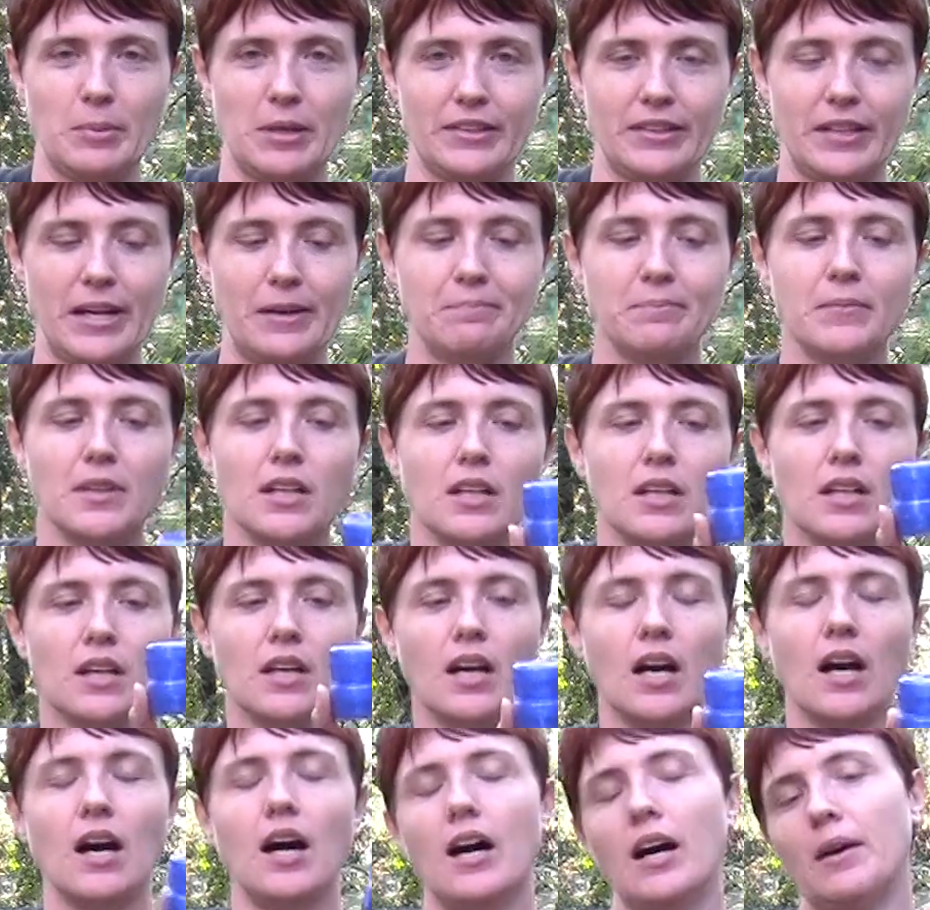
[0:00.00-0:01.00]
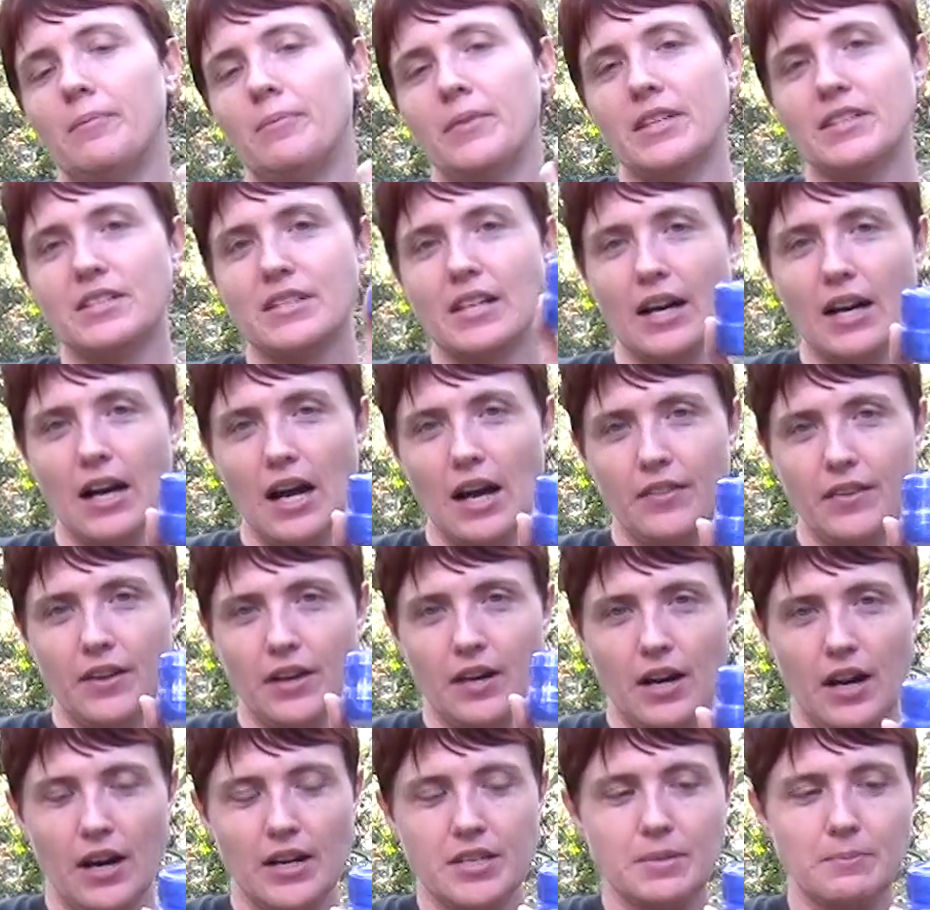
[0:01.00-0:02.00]
about that. This I got in the
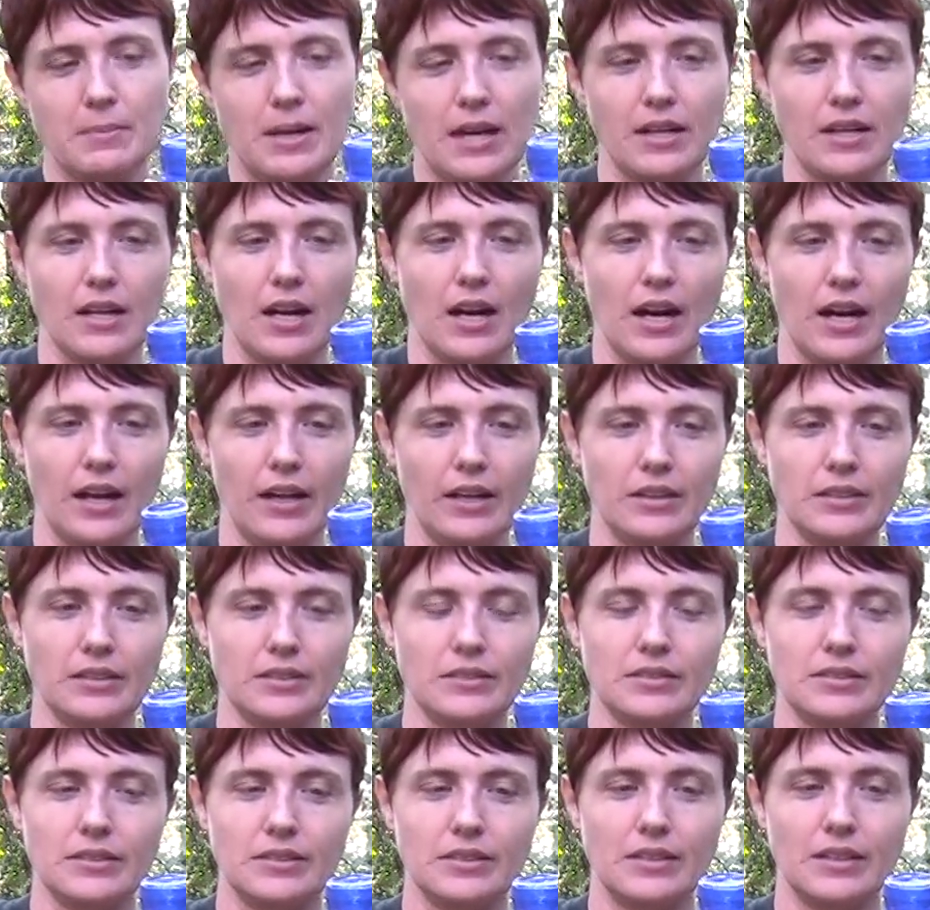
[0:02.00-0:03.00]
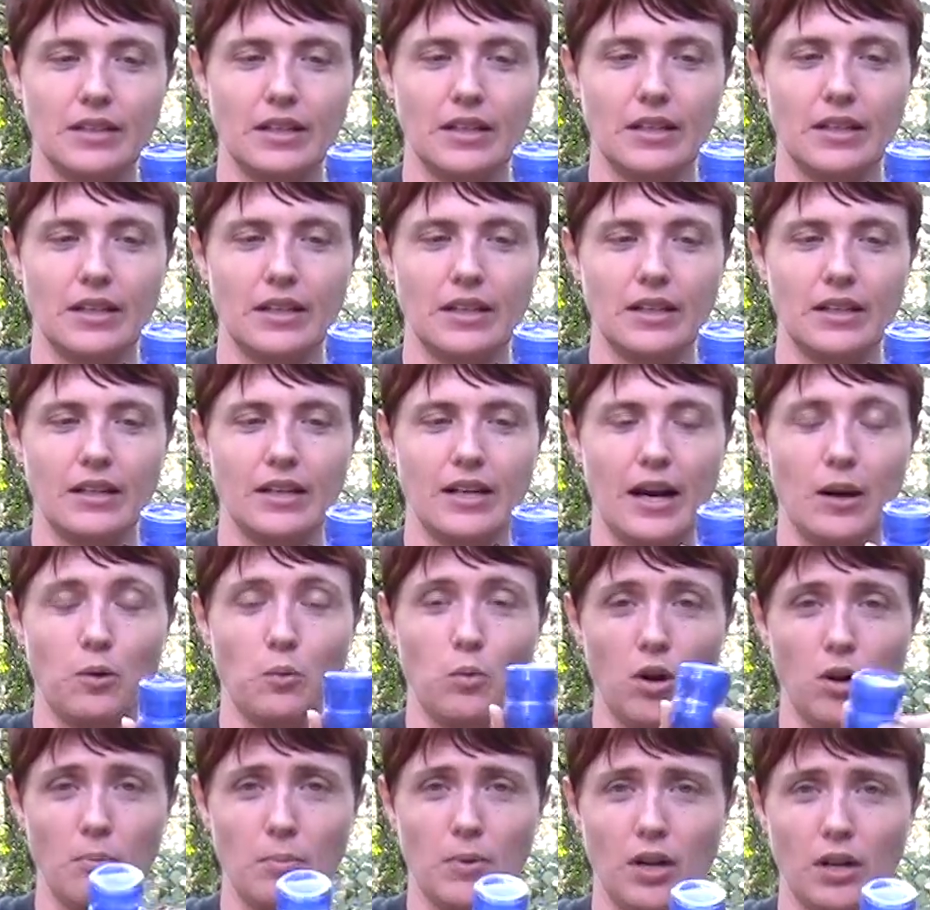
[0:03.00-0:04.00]
cosmetic aisle at
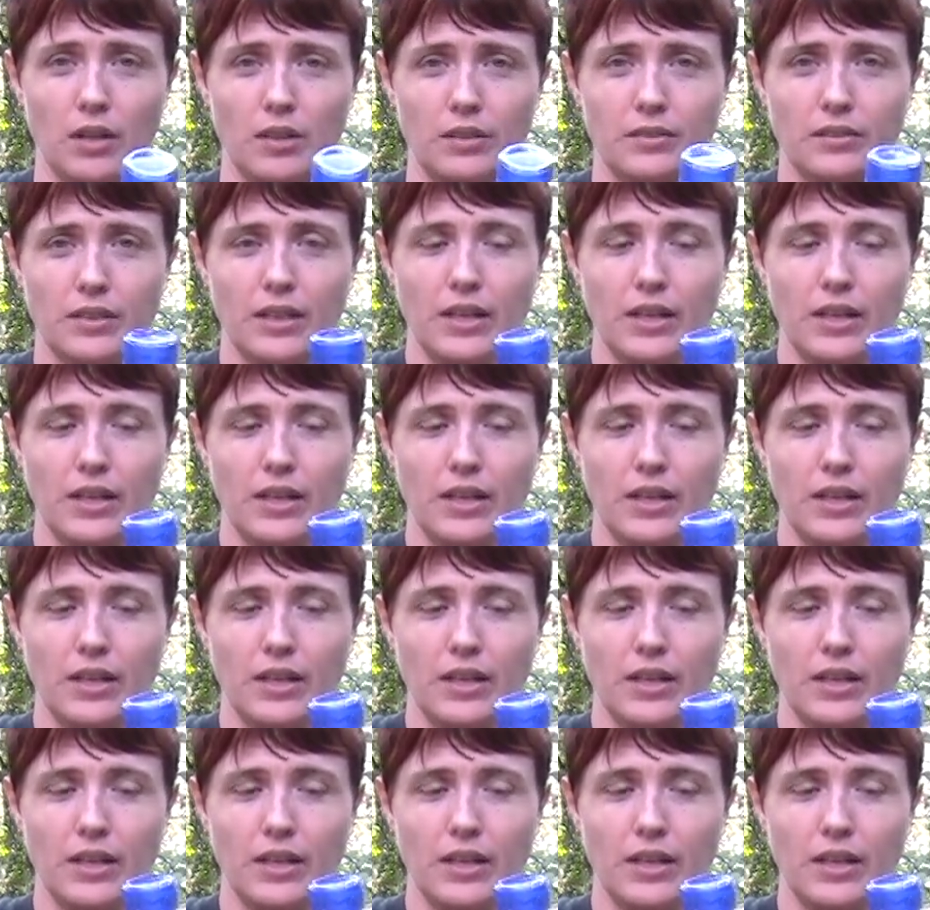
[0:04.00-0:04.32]
Walmart,